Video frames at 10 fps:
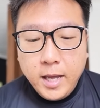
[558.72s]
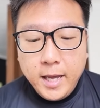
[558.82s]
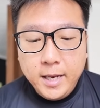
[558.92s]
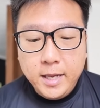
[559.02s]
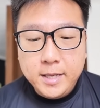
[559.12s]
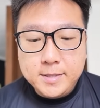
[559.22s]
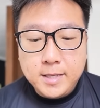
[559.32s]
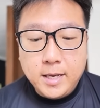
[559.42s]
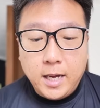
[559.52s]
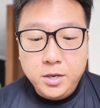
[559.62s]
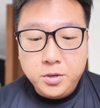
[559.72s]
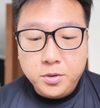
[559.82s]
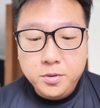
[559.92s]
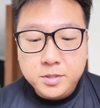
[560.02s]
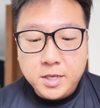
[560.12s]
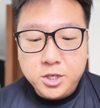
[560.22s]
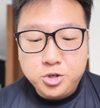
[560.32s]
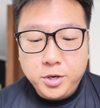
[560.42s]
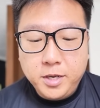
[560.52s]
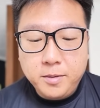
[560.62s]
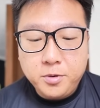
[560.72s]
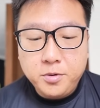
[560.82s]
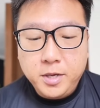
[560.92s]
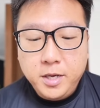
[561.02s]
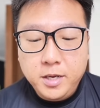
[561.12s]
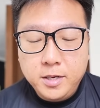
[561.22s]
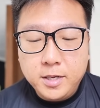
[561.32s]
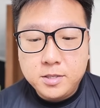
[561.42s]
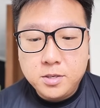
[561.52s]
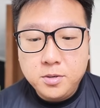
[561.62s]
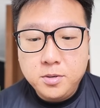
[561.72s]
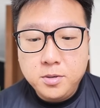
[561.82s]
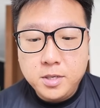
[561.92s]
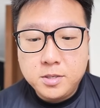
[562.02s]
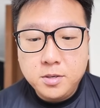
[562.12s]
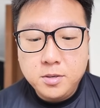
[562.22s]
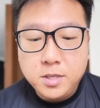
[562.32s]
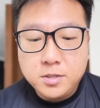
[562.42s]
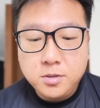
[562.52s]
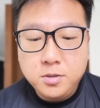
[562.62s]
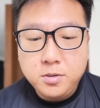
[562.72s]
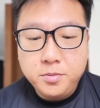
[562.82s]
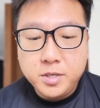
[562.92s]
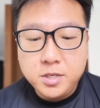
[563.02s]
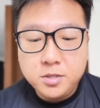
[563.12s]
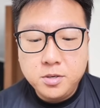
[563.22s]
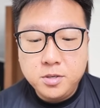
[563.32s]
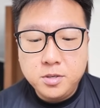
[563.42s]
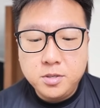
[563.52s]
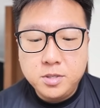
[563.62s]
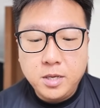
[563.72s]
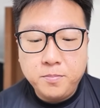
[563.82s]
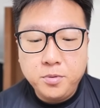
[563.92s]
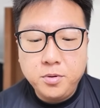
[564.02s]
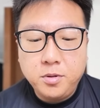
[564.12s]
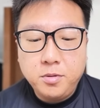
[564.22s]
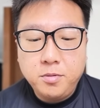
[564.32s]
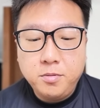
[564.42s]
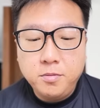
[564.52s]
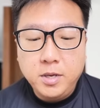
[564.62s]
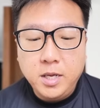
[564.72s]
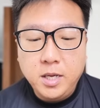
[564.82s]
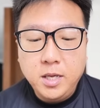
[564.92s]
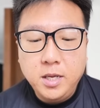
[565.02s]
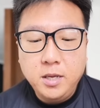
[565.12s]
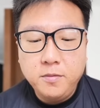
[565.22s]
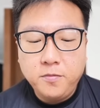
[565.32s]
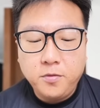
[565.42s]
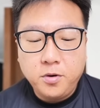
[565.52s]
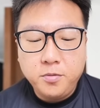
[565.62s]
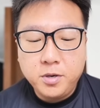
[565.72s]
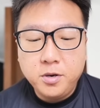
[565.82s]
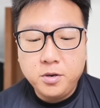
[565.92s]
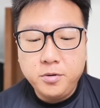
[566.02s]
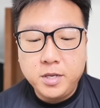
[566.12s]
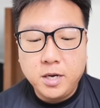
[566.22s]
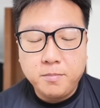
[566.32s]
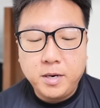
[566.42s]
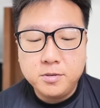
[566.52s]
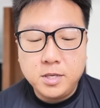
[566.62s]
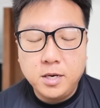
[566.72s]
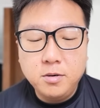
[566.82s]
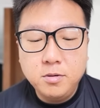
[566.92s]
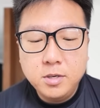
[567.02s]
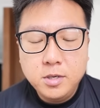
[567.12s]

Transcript: And it's a Hundo, Psy Strike, yep, go ahead, let's go, we're just gonna stay put, 3, 4, we're gonna go with Dark Pulse now.